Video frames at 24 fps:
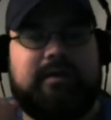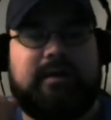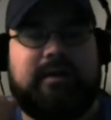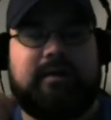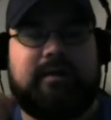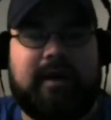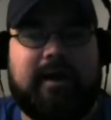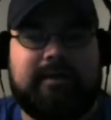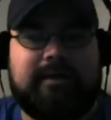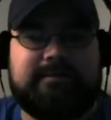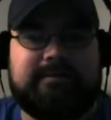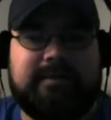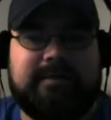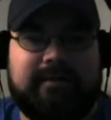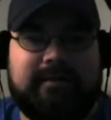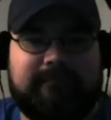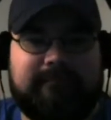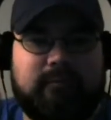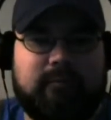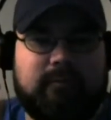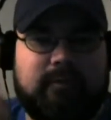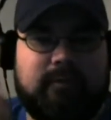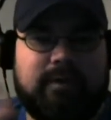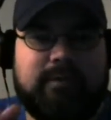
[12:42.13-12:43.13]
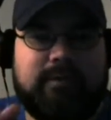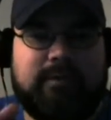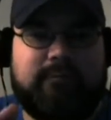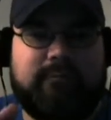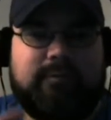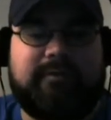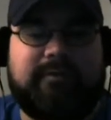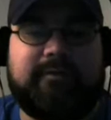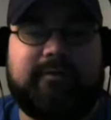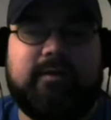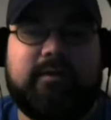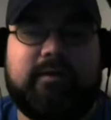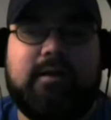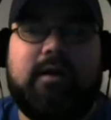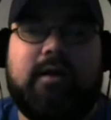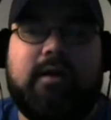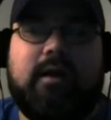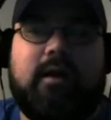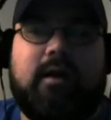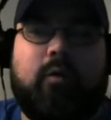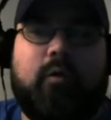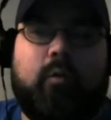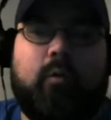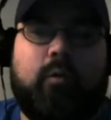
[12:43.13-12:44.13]
and I take full credit for this.
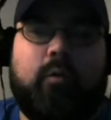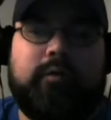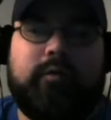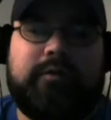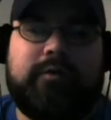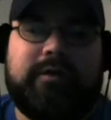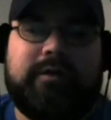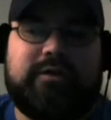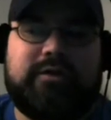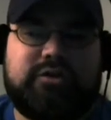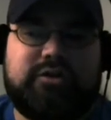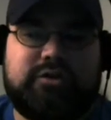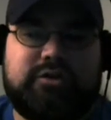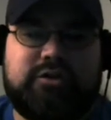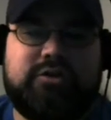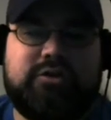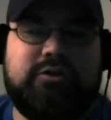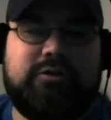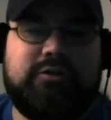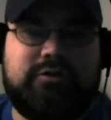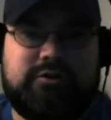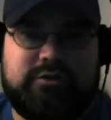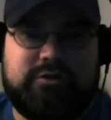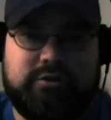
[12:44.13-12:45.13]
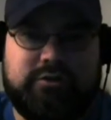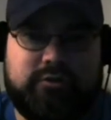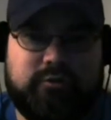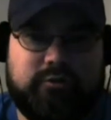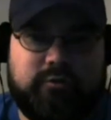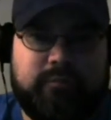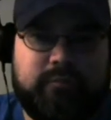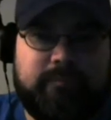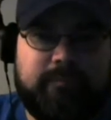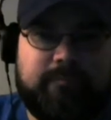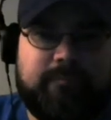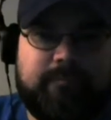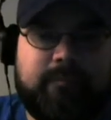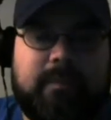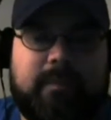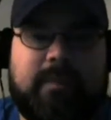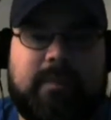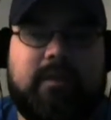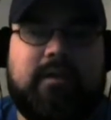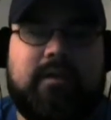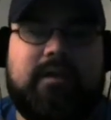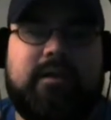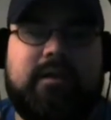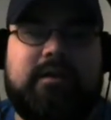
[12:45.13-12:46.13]
What they should do
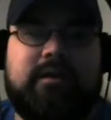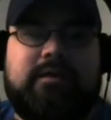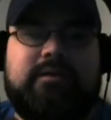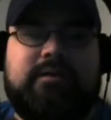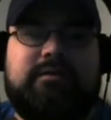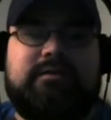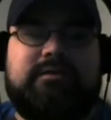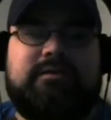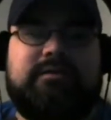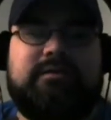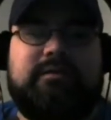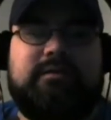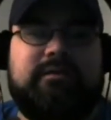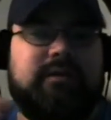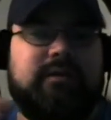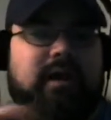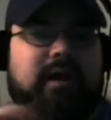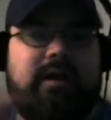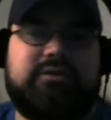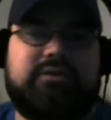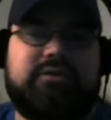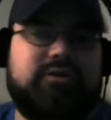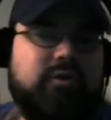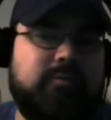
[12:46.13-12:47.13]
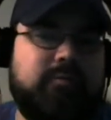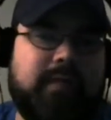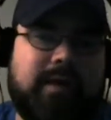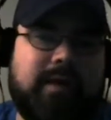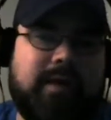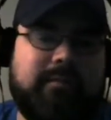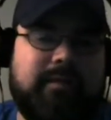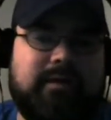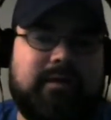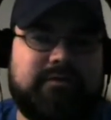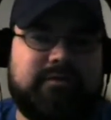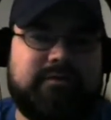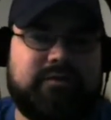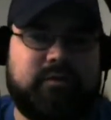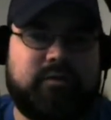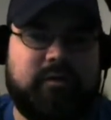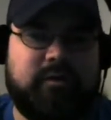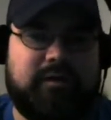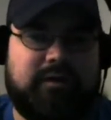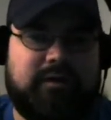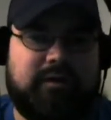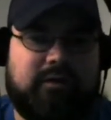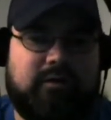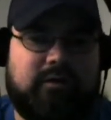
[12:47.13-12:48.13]
is not show Batman on
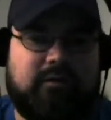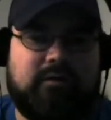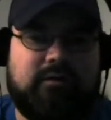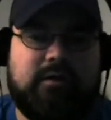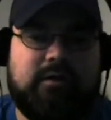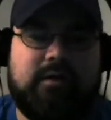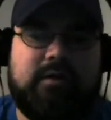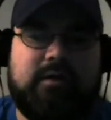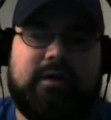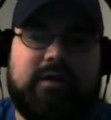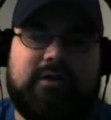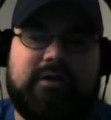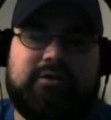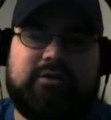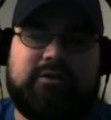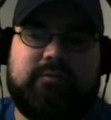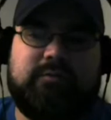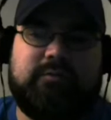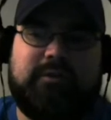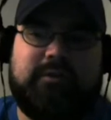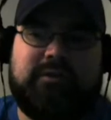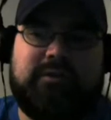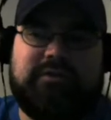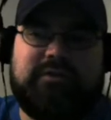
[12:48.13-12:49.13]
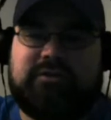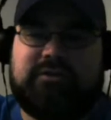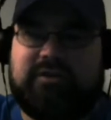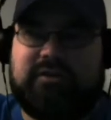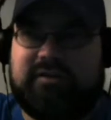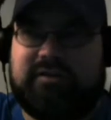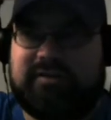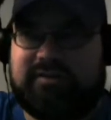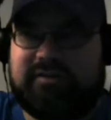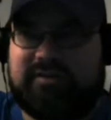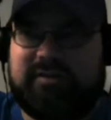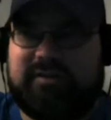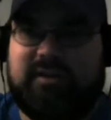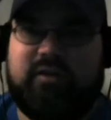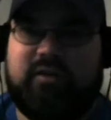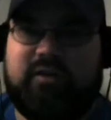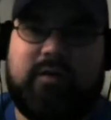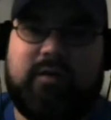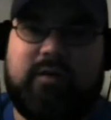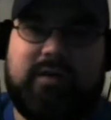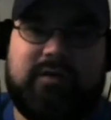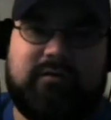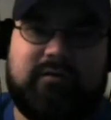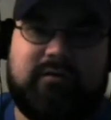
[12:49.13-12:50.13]
screen at all. It should be just a
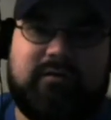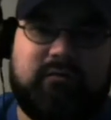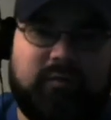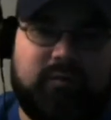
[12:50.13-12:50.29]
silhouette